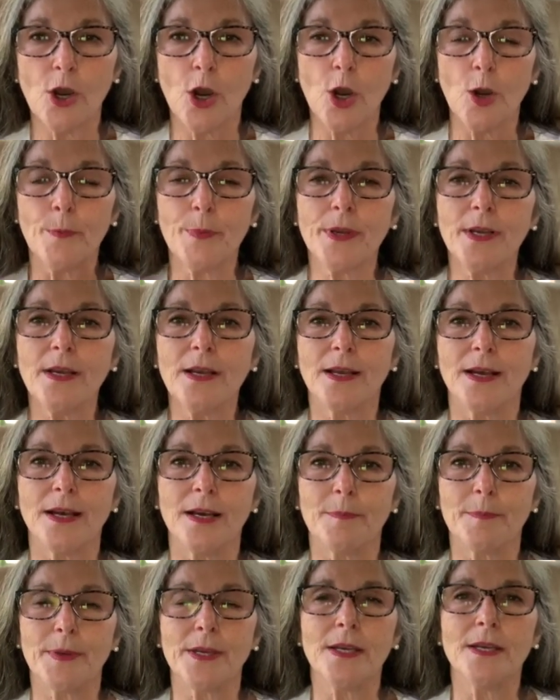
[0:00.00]
open it
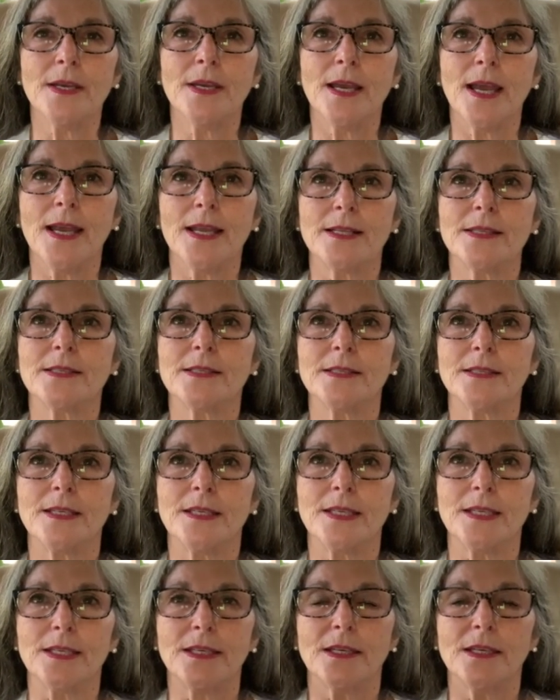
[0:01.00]
up, and
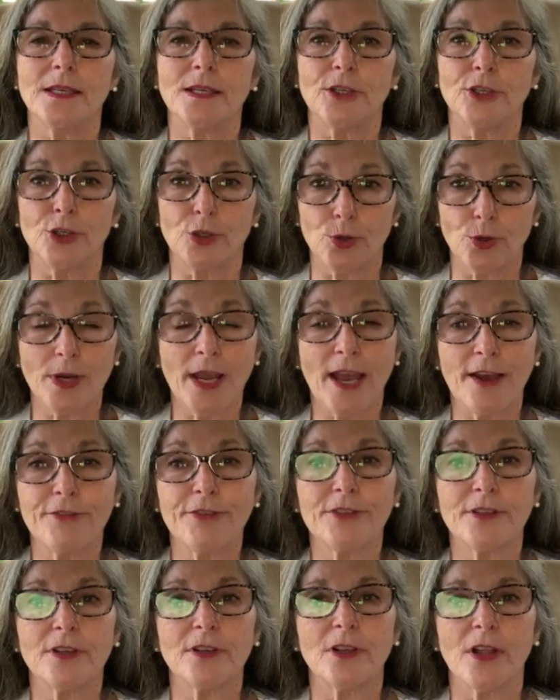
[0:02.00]
see your
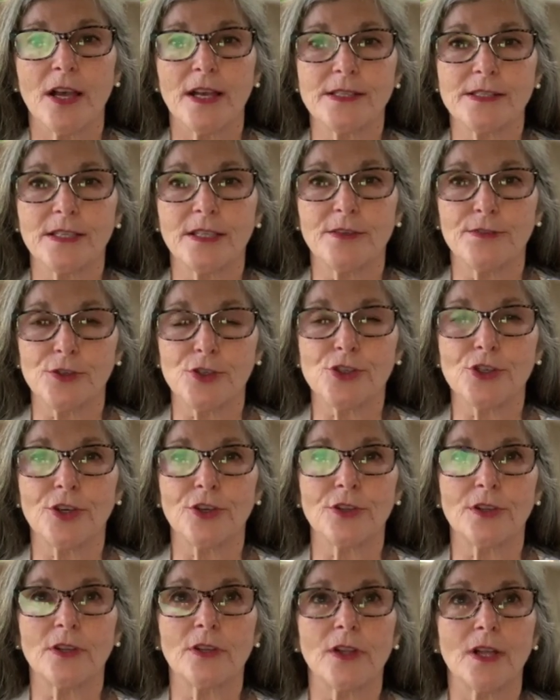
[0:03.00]
half of the closet, if you
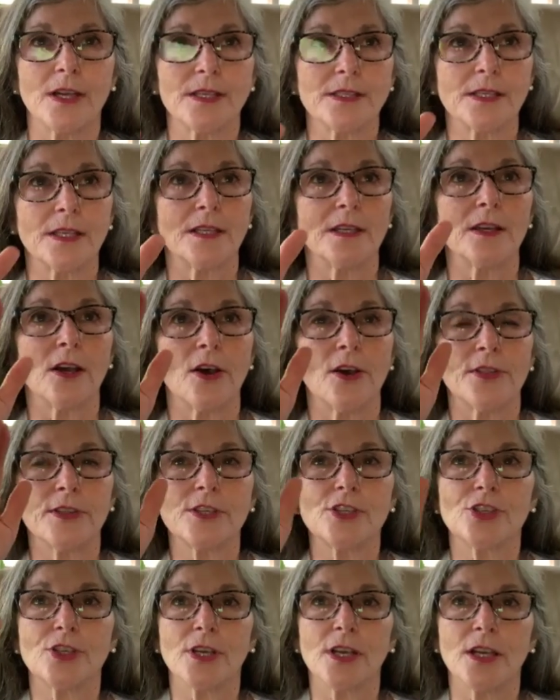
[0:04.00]
share the closet, on the
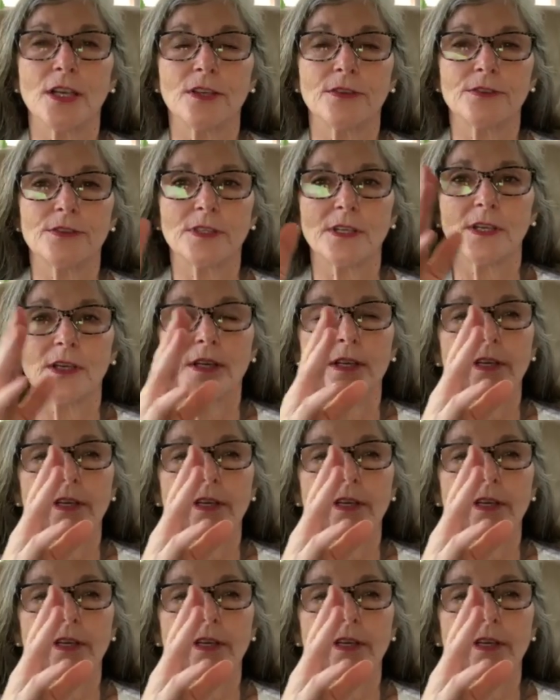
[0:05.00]
shelves,